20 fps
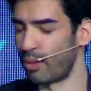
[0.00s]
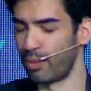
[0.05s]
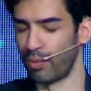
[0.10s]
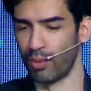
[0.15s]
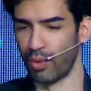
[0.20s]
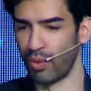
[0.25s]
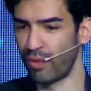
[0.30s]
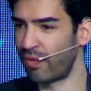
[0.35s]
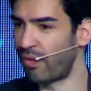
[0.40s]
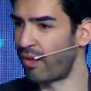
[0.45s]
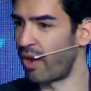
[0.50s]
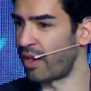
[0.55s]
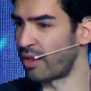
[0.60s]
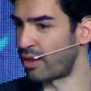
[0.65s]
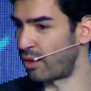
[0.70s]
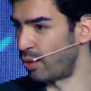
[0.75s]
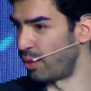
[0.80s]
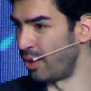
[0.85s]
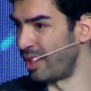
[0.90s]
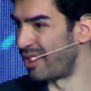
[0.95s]
to move
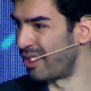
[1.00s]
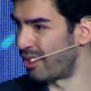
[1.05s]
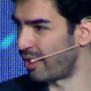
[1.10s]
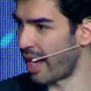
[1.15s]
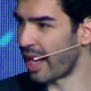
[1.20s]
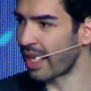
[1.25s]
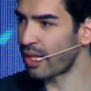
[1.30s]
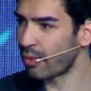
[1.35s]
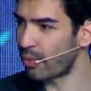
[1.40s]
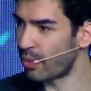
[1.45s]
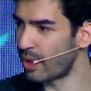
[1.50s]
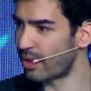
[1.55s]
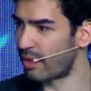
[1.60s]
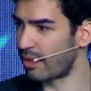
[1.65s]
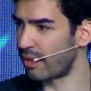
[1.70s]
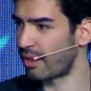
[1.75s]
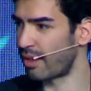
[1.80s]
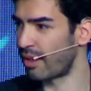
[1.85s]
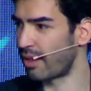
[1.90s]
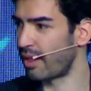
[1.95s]
funds, to interact
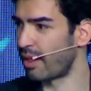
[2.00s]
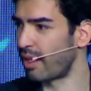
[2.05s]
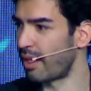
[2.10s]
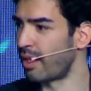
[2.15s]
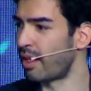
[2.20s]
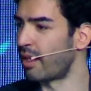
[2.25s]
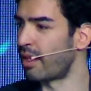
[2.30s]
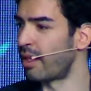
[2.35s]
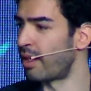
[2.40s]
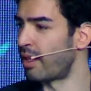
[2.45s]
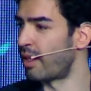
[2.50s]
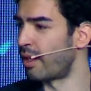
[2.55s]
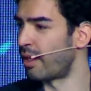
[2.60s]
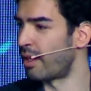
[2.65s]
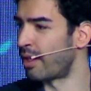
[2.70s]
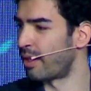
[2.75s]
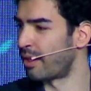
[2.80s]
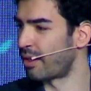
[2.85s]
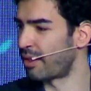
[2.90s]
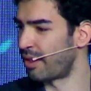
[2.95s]
with
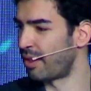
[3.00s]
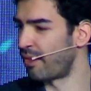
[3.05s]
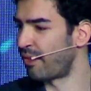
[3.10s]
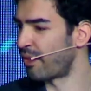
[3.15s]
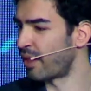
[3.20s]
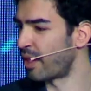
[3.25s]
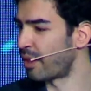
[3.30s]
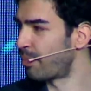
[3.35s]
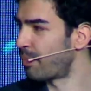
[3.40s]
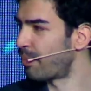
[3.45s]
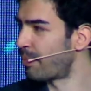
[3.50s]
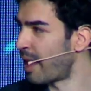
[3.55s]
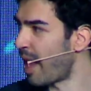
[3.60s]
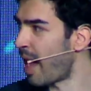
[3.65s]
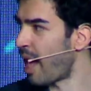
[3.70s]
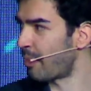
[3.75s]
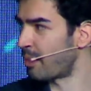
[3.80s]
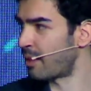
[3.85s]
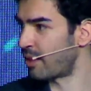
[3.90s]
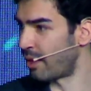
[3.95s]
different
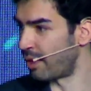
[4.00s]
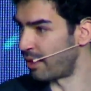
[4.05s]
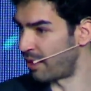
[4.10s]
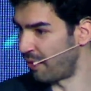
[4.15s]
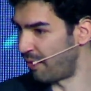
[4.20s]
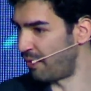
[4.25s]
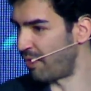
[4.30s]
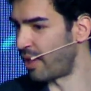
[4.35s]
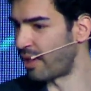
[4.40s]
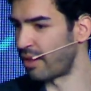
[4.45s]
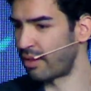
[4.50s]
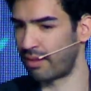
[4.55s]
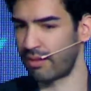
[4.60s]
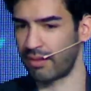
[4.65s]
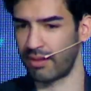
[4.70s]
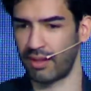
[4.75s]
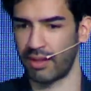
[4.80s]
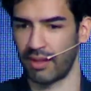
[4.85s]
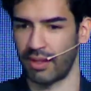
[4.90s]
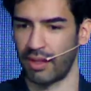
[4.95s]
dApps on different
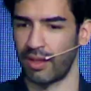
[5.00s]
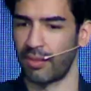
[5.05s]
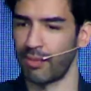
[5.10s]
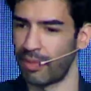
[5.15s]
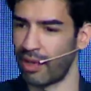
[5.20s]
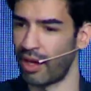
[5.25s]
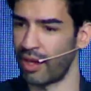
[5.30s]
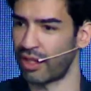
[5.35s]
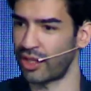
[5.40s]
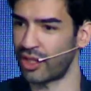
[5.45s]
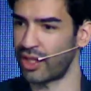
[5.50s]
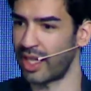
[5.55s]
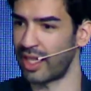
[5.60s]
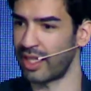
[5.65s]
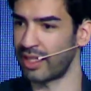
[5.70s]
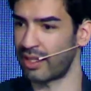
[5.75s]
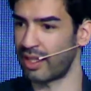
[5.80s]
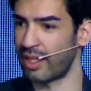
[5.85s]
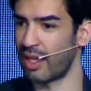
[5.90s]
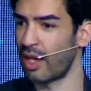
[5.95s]

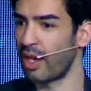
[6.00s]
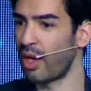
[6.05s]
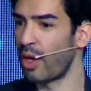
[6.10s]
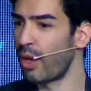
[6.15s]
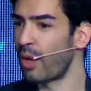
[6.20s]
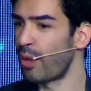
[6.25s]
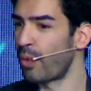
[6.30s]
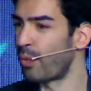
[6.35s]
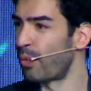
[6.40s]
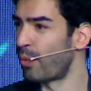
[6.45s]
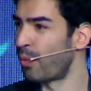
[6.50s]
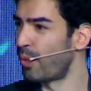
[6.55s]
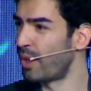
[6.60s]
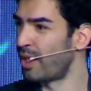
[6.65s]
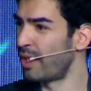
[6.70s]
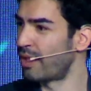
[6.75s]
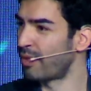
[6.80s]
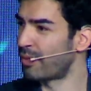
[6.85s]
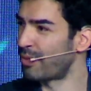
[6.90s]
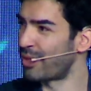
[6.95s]
blockchains.
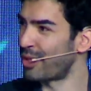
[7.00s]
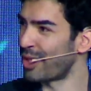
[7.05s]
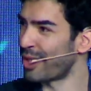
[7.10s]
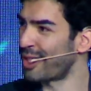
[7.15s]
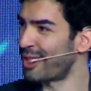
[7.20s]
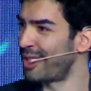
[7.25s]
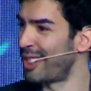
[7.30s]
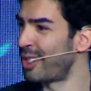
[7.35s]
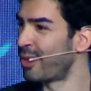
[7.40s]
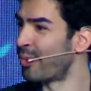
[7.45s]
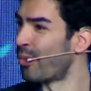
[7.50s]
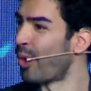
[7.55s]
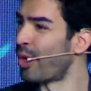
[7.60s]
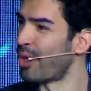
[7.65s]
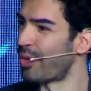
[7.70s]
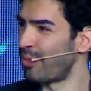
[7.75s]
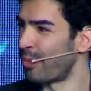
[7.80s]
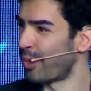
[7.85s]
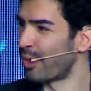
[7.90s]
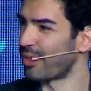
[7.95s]
We just need
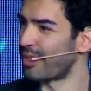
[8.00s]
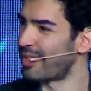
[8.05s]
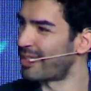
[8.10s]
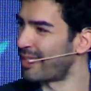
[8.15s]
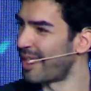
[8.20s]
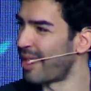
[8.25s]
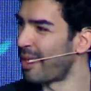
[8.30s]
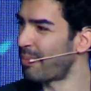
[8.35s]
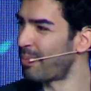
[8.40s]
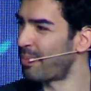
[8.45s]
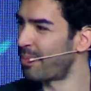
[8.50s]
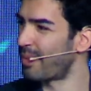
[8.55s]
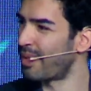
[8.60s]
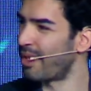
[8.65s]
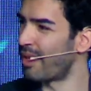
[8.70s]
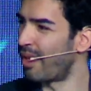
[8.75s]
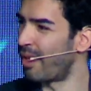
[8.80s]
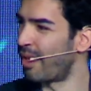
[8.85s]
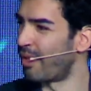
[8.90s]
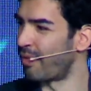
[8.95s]
one more step
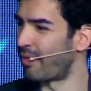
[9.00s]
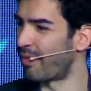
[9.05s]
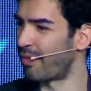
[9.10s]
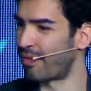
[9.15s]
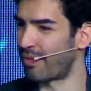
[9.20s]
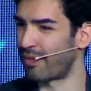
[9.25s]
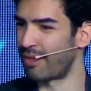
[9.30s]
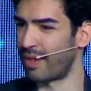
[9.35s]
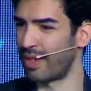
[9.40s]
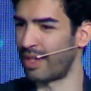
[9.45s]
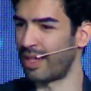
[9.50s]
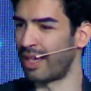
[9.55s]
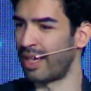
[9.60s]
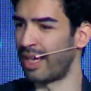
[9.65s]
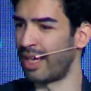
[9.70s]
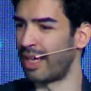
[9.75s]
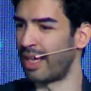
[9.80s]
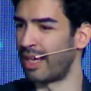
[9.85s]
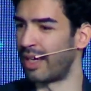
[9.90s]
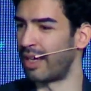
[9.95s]
of
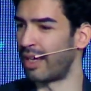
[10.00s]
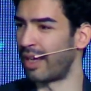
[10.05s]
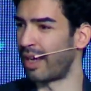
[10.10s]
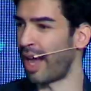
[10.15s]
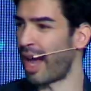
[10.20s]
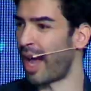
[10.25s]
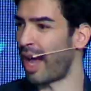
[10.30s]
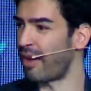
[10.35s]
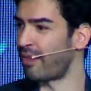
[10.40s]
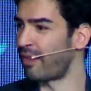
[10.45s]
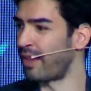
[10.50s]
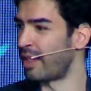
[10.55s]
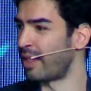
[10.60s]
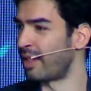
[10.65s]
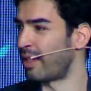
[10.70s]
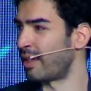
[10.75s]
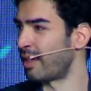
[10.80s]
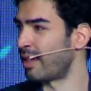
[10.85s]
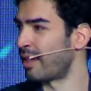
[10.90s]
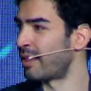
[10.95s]

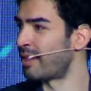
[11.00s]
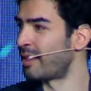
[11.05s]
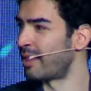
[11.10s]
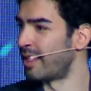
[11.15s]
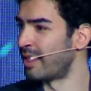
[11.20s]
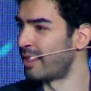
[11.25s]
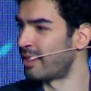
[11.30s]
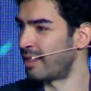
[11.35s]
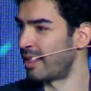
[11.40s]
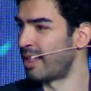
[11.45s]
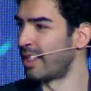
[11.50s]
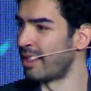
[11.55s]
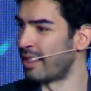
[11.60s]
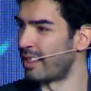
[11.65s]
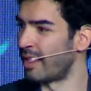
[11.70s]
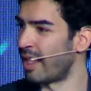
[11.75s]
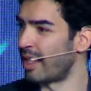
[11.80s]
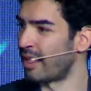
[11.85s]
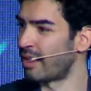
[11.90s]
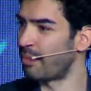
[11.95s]
having these
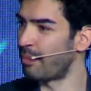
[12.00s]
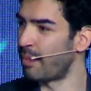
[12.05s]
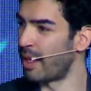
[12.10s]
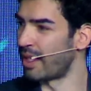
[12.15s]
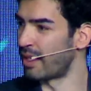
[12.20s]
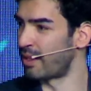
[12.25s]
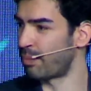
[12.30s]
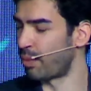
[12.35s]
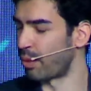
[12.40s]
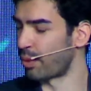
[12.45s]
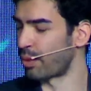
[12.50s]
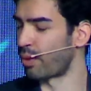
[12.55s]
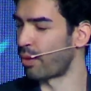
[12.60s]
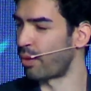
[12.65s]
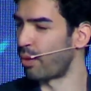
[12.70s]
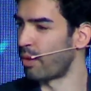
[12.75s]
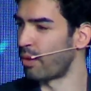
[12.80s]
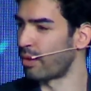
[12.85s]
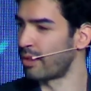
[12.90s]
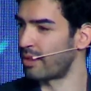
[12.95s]
intent-based
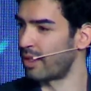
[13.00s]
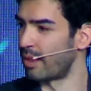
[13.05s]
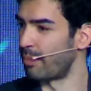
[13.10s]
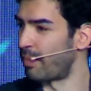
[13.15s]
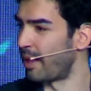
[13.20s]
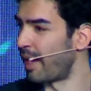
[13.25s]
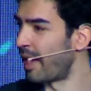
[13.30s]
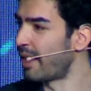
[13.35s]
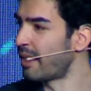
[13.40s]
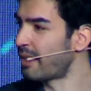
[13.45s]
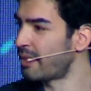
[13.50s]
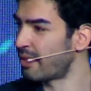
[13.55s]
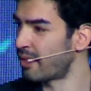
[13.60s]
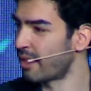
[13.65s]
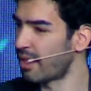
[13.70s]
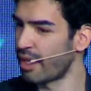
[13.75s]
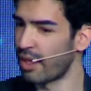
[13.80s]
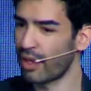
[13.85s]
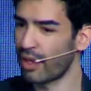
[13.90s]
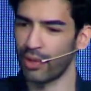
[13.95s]
protocols in place
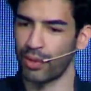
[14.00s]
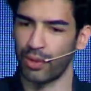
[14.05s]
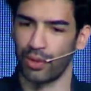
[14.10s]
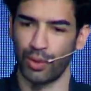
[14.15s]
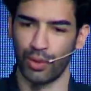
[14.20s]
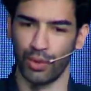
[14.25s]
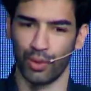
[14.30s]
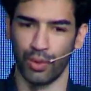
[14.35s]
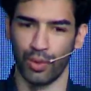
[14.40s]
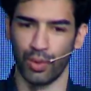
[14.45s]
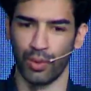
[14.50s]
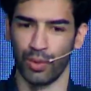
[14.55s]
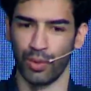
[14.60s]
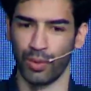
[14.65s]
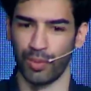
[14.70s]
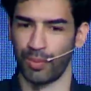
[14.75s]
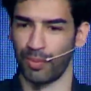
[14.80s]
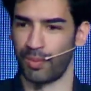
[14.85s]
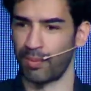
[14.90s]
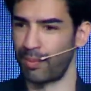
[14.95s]

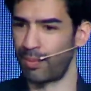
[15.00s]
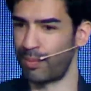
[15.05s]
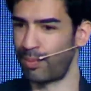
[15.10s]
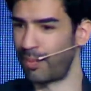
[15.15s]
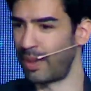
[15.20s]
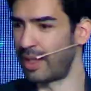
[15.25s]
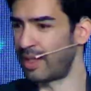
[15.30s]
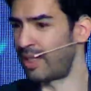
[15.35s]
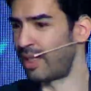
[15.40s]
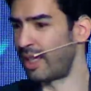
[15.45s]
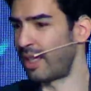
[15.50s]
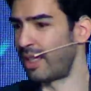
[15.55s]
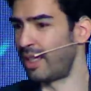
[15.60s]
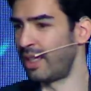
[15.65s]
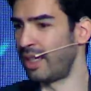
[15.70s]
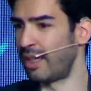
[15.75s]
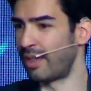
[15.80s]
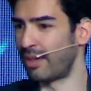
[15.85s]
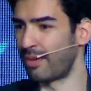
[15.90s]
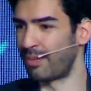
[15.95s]
to
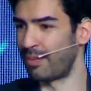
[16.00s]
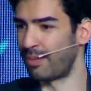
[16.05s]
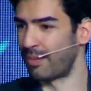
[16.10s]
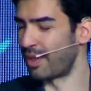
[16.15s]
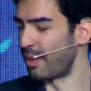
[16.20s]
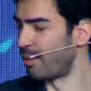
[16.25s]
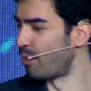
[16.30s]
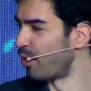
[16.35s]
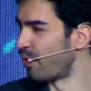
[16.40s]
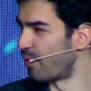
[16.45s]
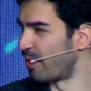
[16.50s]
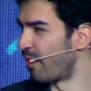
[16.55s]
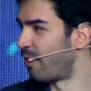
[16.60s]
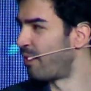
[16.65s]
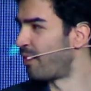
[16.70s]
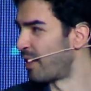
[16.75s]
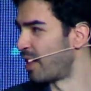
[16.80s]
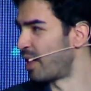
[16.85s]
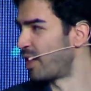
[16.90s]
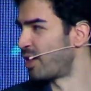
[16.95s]
basically remove the
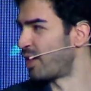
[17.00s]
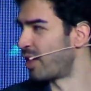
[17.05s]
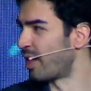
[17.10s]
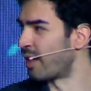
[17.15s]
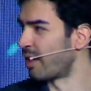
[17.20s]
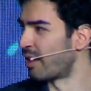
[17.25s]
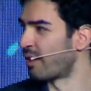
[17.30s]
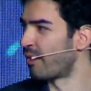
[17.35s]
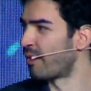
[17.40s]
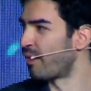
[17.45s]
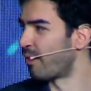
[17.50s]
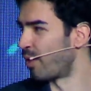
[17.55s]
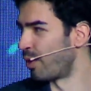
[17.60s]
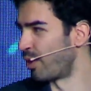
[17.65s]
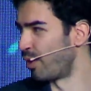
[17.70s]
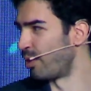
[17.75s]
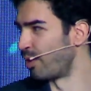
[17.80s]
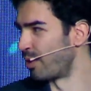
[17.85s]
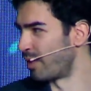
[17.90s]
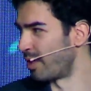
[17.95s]
friction for
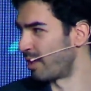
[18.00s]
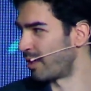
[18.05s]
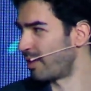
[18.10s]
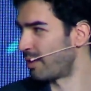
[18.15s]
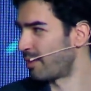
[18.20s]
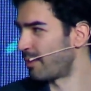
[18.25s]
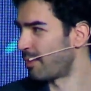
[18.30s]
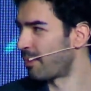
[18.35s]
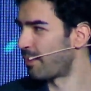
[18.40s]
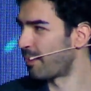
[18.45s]
users.